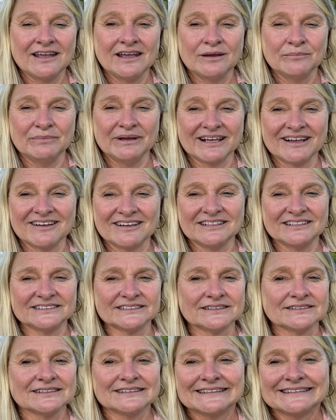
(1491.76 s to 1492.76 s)

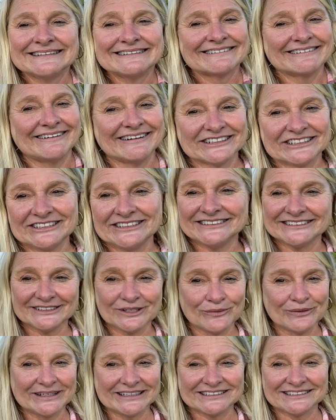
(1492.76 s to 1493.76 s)
because, gosh, it's
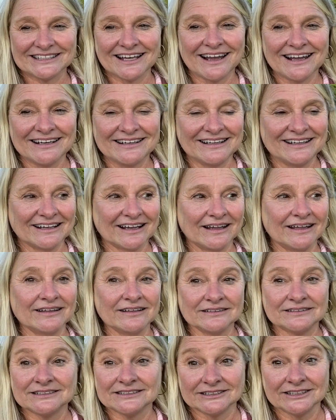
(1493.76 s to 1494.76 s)
so exciting.
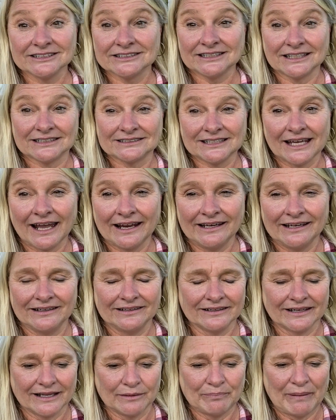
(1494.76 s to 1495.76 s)
It's just exciting
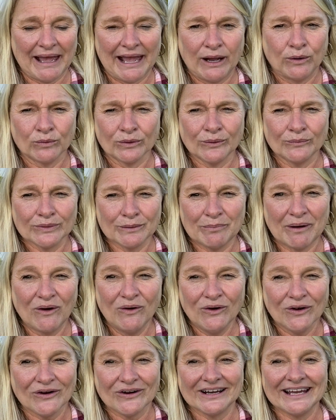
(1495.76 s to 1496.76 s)
to get power on the
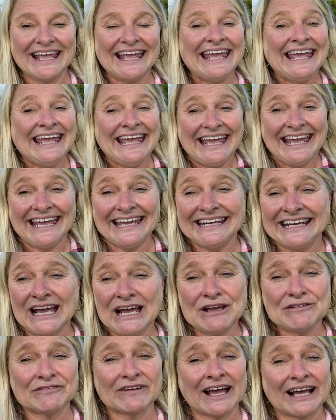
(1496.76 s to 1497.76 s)
barn. And
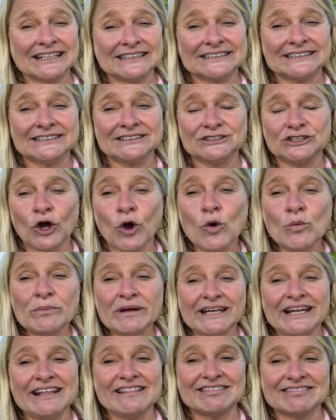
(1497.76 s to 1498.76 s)
I've got so
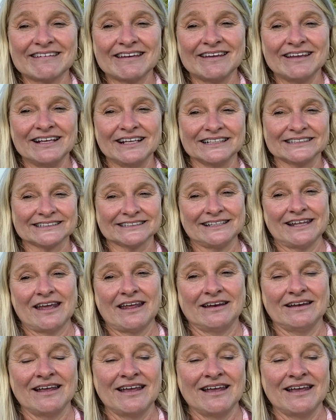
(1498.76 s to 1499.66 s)
many things that